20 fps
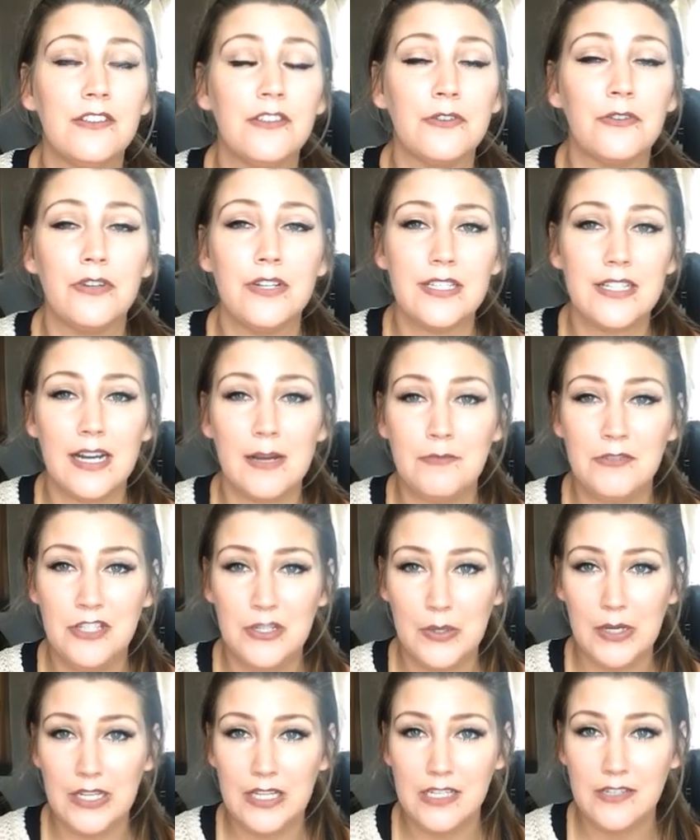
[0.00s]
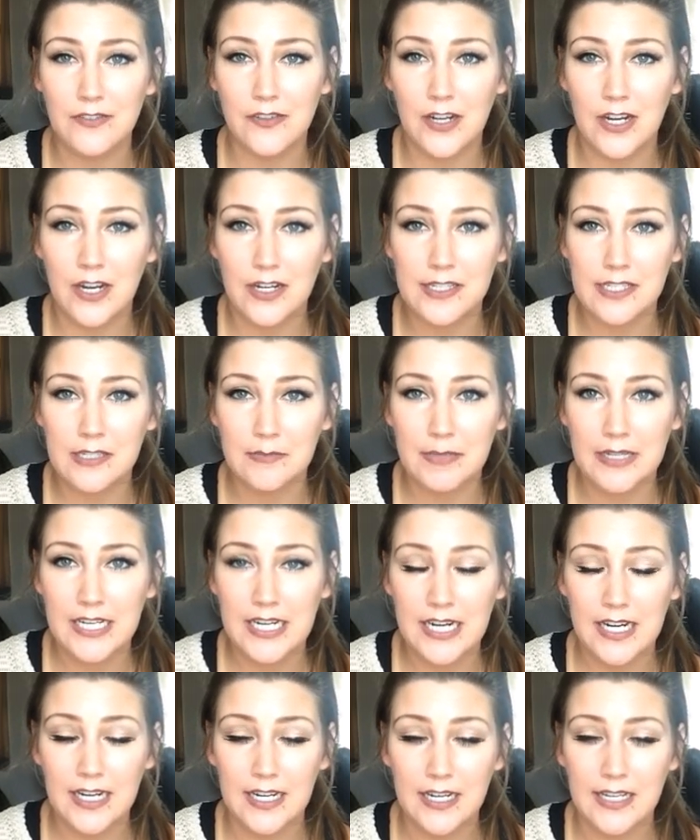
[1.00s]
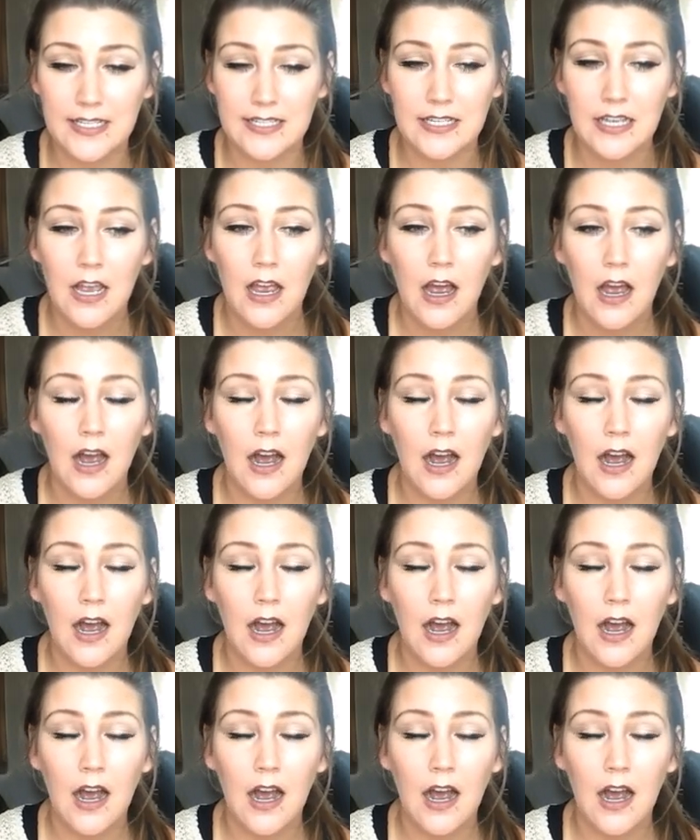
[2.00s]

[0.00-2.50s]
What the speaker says: reason I'm doing these vlogs is because